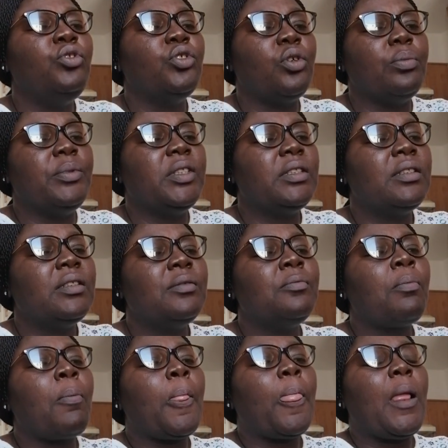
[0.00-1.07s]
jobs.
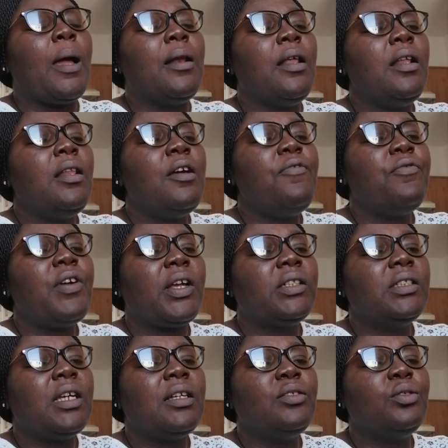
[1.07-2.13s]
Another
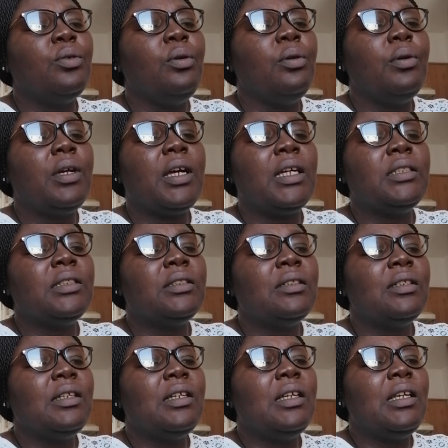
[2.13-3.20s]
factor to look at
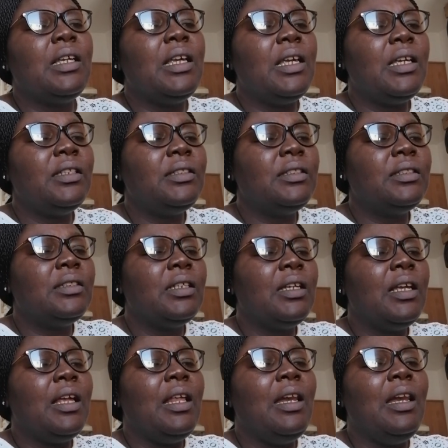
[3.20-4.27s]
is
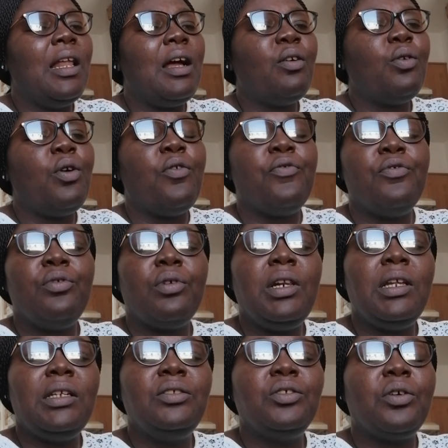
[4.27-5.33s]
lack of
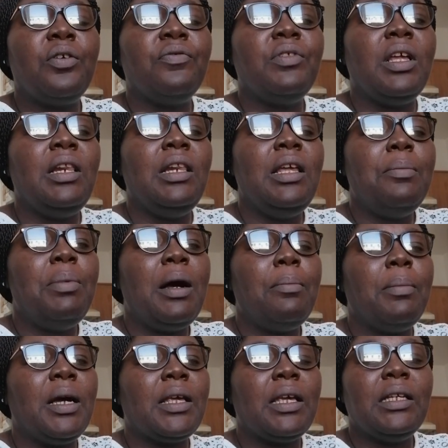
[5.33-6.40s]
knowledge of the labor
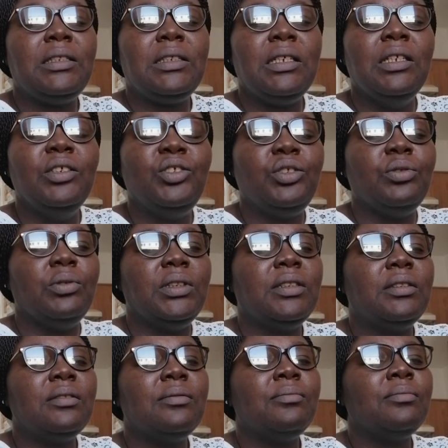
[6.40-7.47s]
market
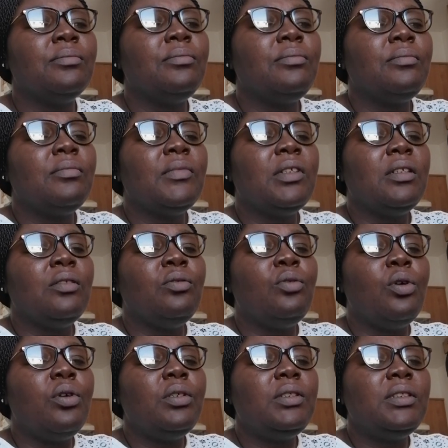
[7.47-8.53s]
issues.
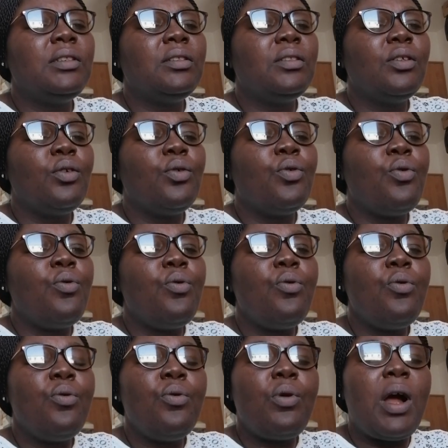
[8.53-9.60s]
Those
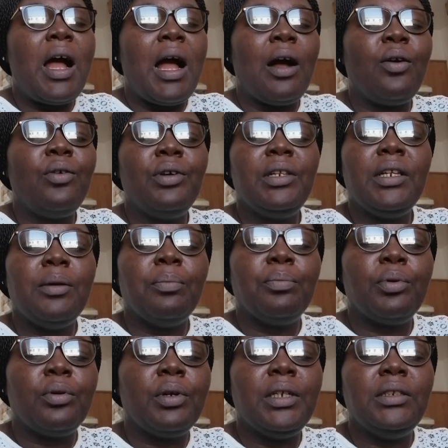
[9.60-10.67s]
who are
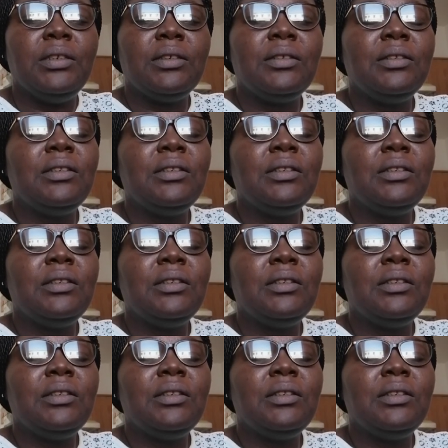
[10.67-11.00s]
unemployed,